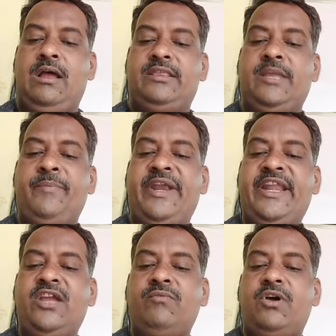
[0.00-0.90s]
The
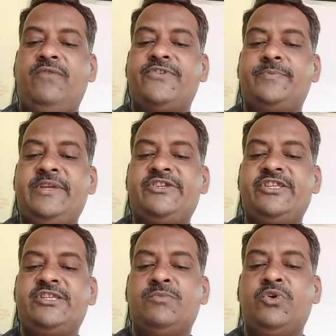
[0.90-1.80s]
medium of speech
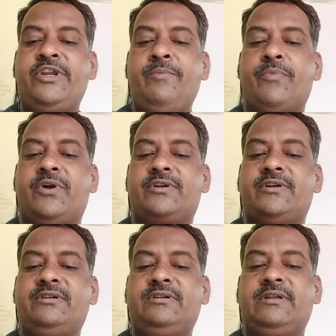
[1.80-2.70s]
is more
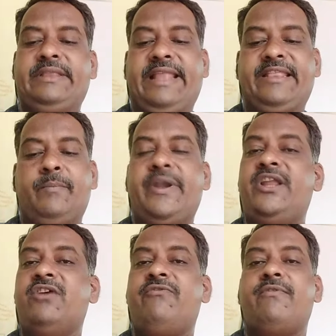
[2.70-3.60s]
important than the
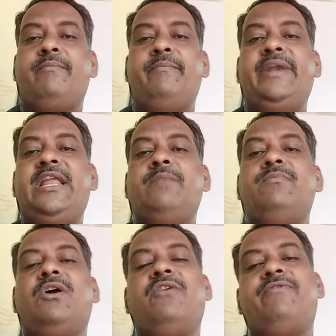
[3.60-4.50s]
medium
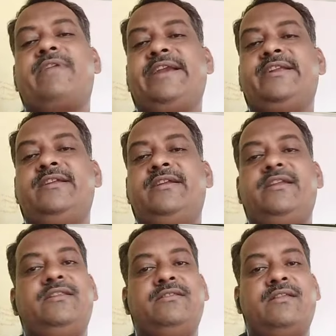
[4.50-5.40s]
of writing
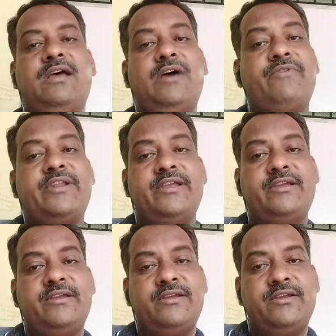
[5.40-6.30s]
in our
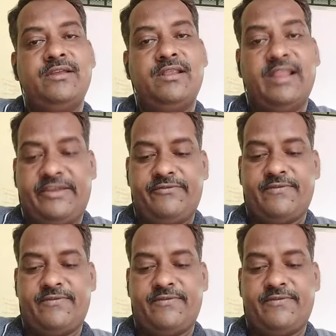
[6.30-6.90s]
life.